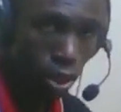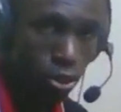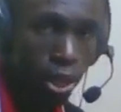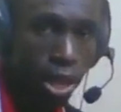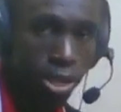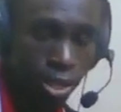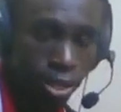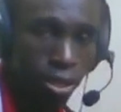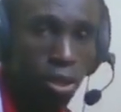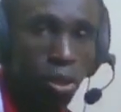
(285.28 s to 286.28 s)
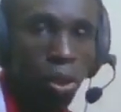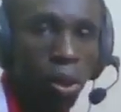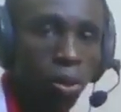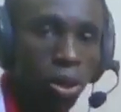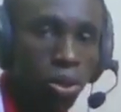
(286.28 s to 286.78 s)
Okay, so that's it.
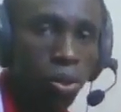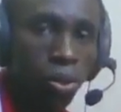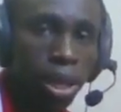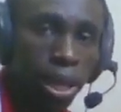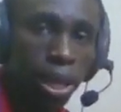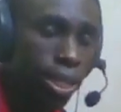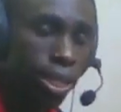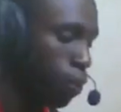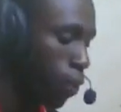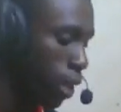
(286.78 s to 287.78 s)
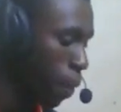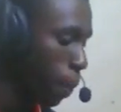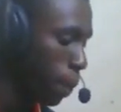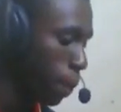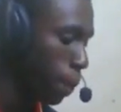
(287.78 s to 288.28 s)
Okay, so you can learn it that way,
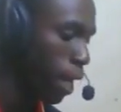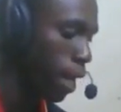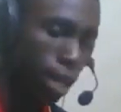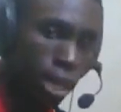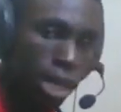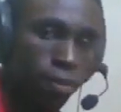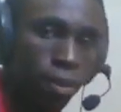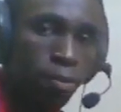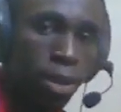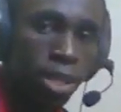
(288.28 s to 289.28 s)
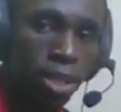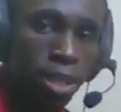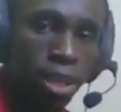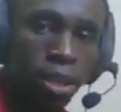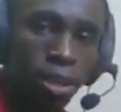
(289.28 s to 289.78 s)
and that's for the basic
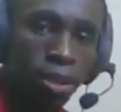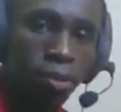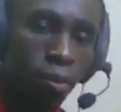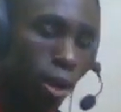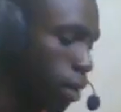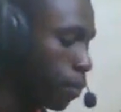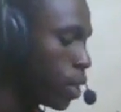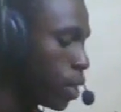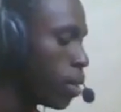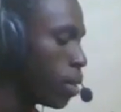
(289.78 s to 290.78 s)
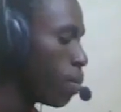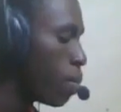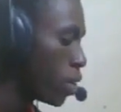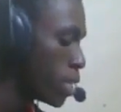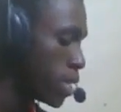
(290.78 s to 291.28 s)
way.
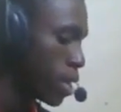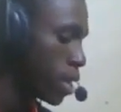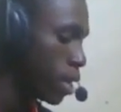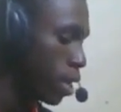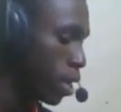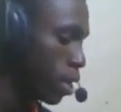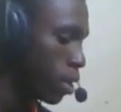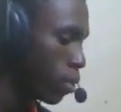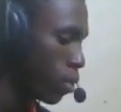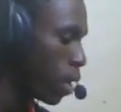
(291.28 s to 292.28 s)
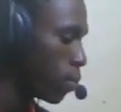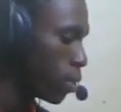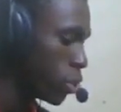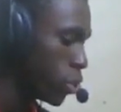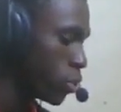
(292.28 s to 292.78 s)
But what I
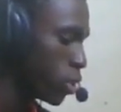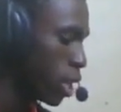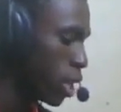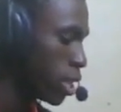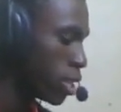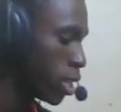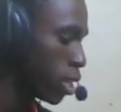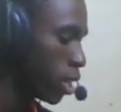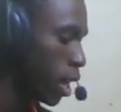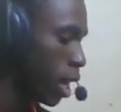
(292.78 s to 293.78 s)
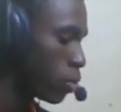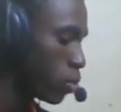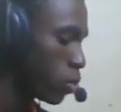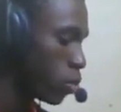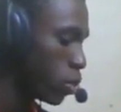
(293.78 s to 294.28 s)
want to show you today is how
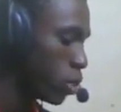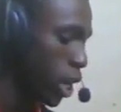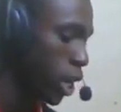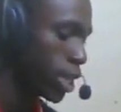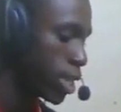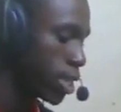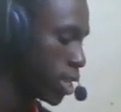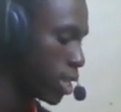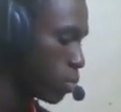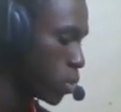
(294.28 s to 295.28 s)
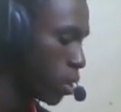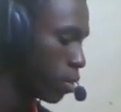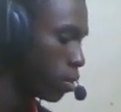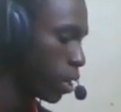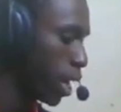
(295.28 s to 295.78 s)
to change that same
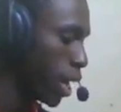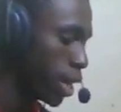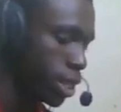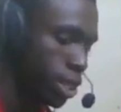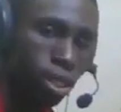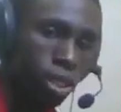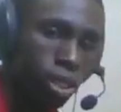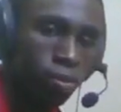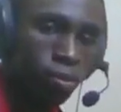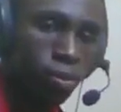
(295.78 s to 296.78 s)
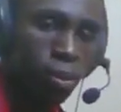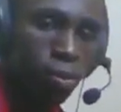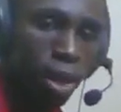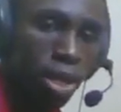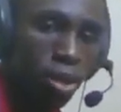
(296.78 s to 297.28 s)
stuff again and
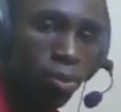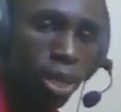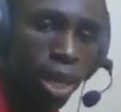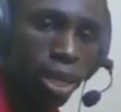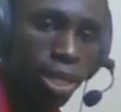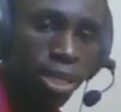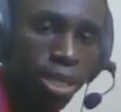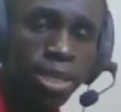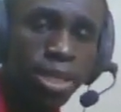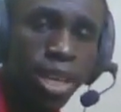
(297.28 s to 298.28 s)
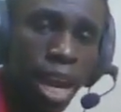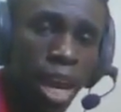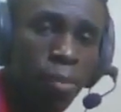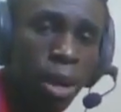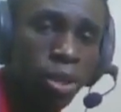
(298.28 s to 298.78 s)
play something like this. This is the
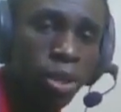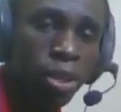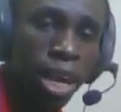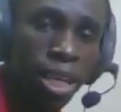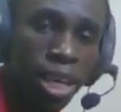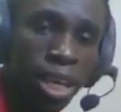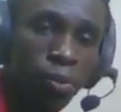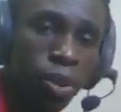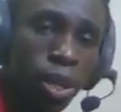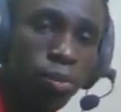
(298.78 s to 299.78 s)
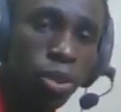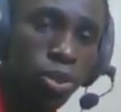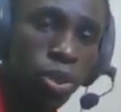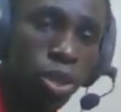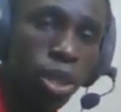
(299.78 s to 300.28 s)
A minor 9, and what I'm
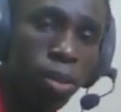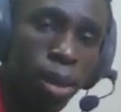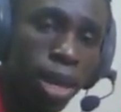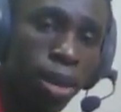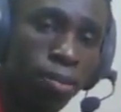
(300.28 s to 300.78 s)
just doing in my